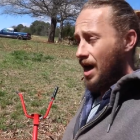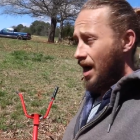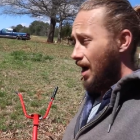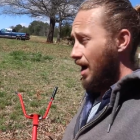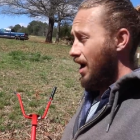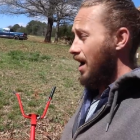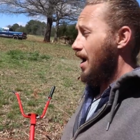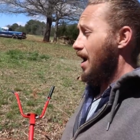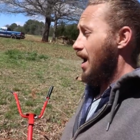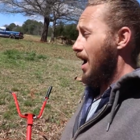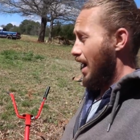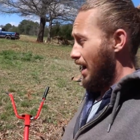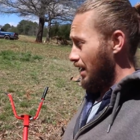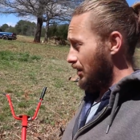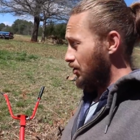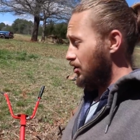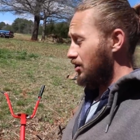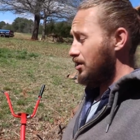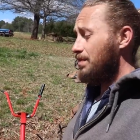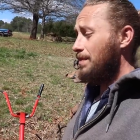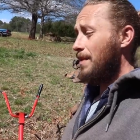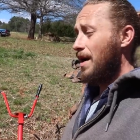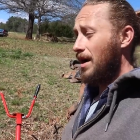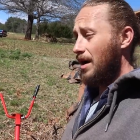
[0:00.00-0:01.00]
Uh, I
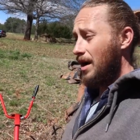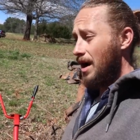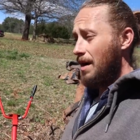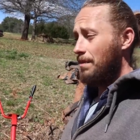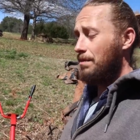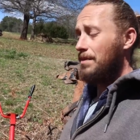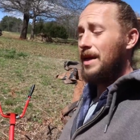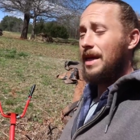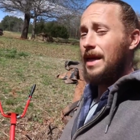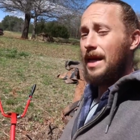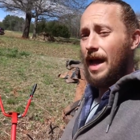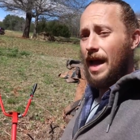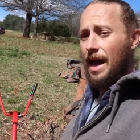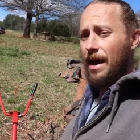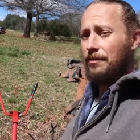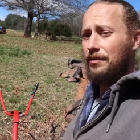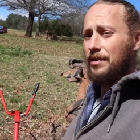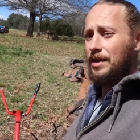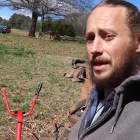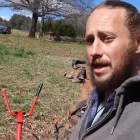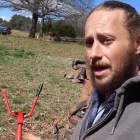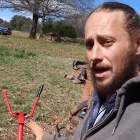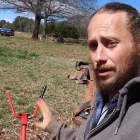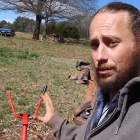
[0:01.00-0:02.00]
just about got beat half
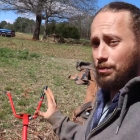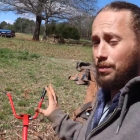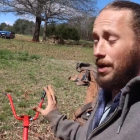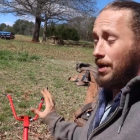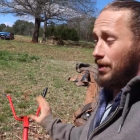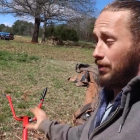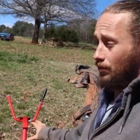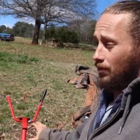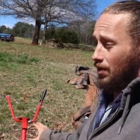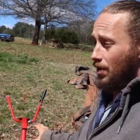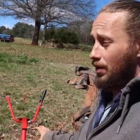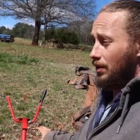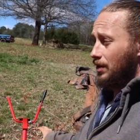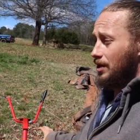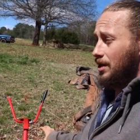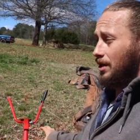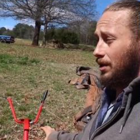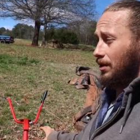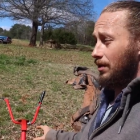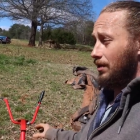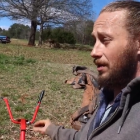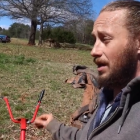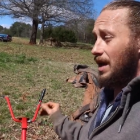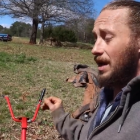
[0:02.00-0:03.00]
to death by the
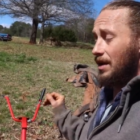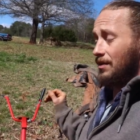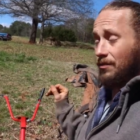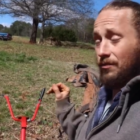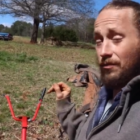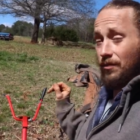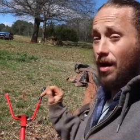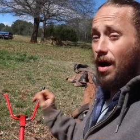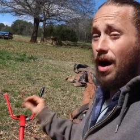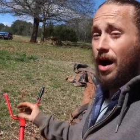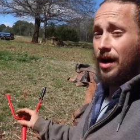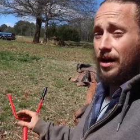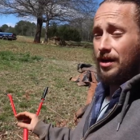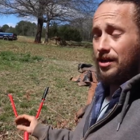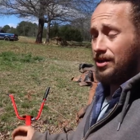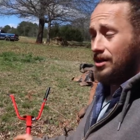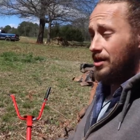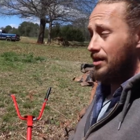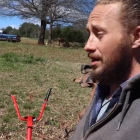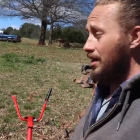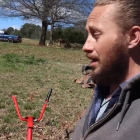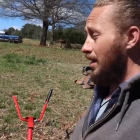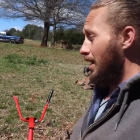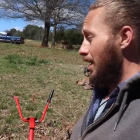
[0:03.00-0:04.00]
rototiller hitting
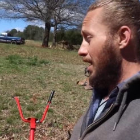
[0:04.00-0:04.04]
rocks.